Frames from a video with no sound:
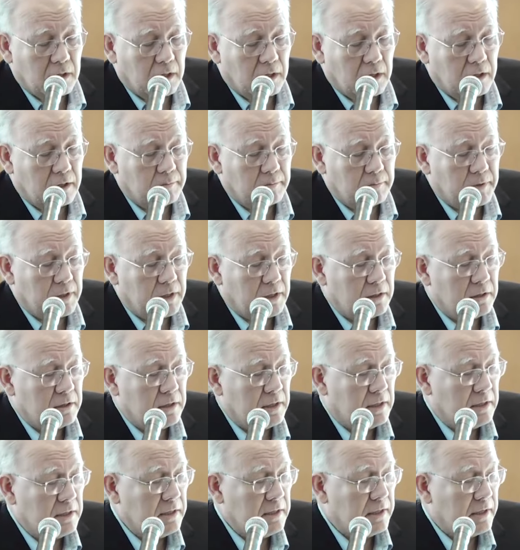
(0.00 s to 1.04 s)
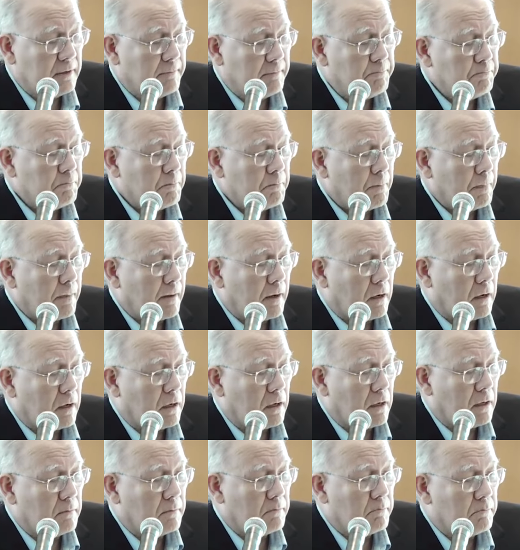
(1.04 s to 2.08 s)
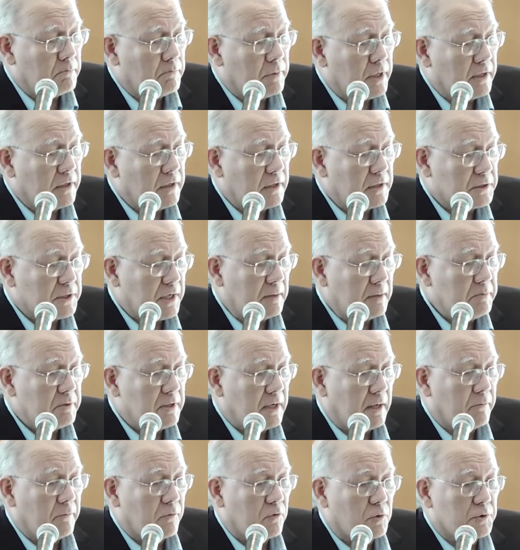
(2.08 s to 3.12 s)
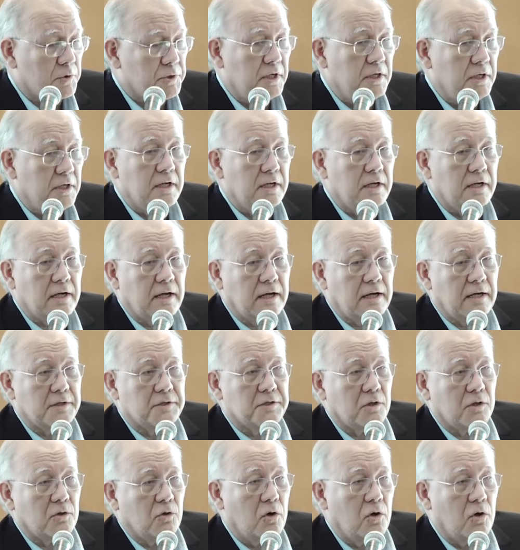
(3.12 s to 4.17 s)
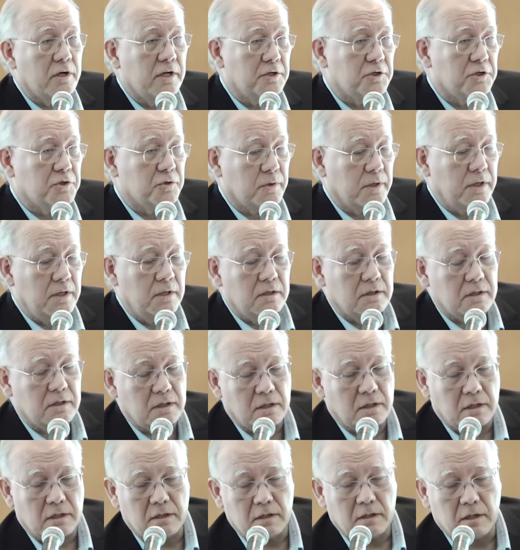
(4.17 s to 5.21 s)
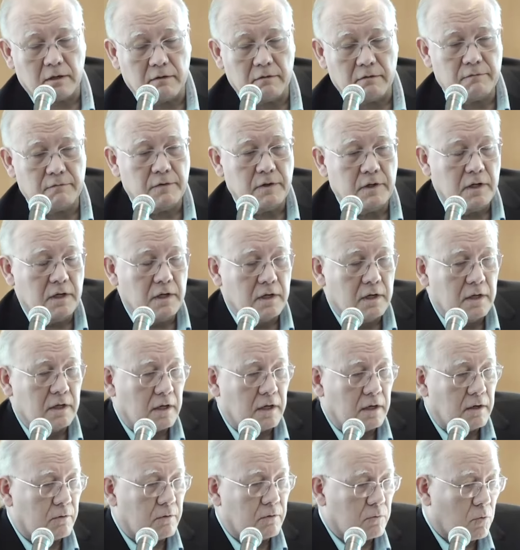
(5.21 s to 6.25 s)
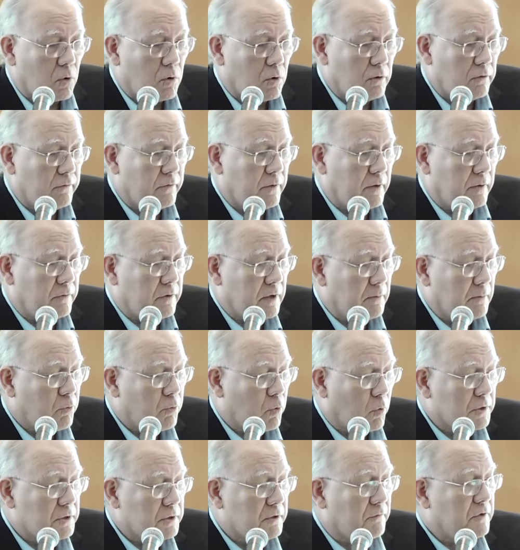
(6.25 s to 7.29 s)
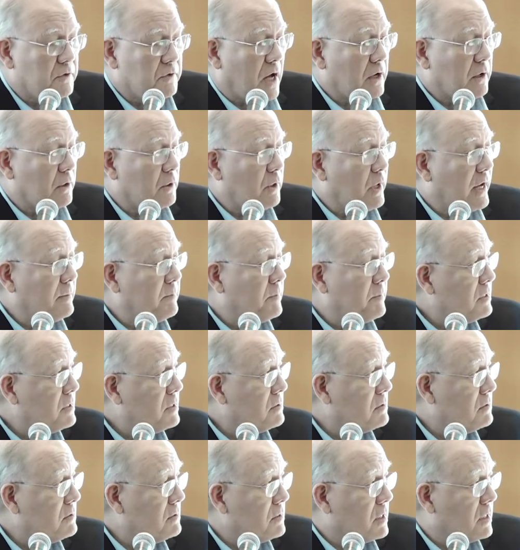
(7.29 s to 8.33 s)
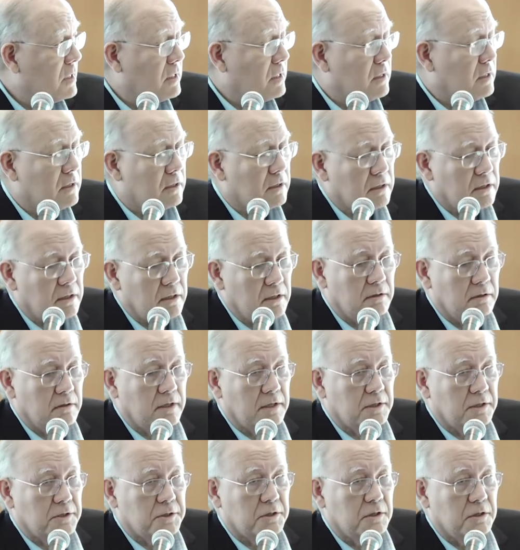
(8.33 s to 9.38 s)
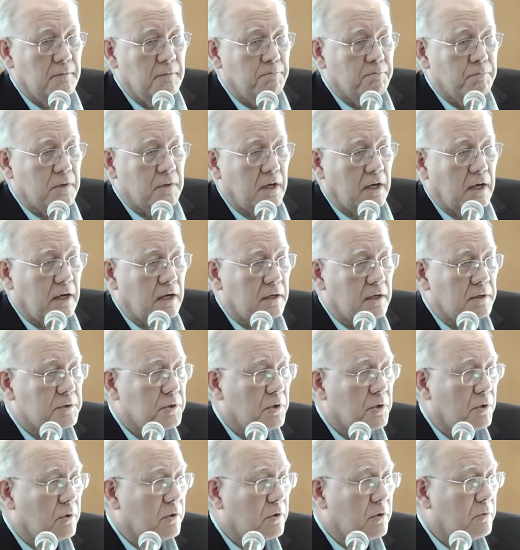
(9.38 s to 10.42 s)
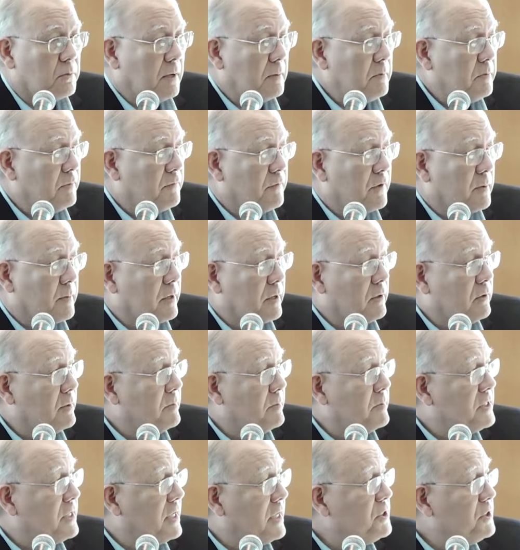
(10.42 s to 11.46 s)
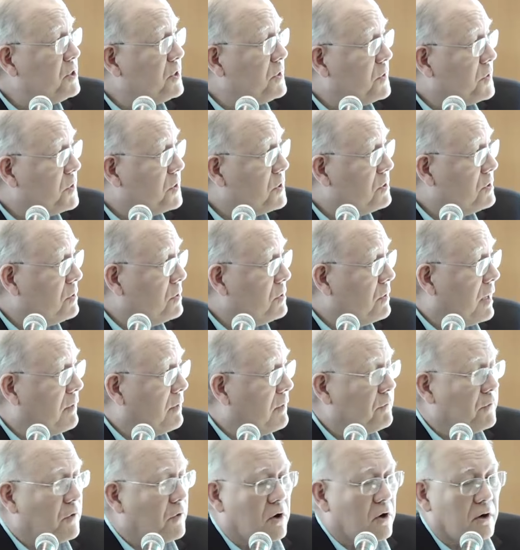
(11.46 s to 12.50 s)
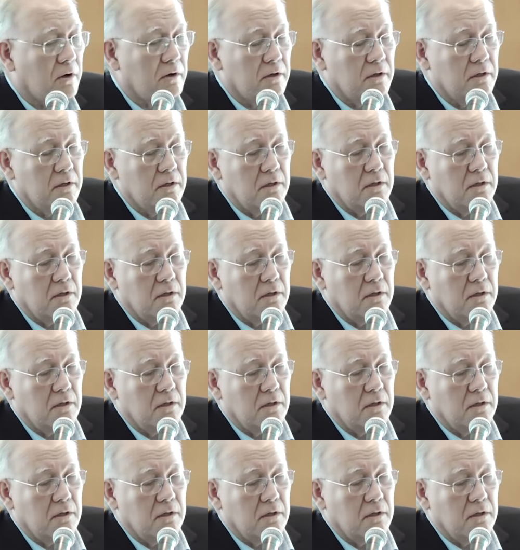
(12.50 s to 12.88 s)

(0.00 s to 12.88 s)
Um, and India. Um, but at the same time, of course, India has a long history uh, of uh, role of, of, the importance of non-alignment uh, in this, and so there may be fundamental limitations to how far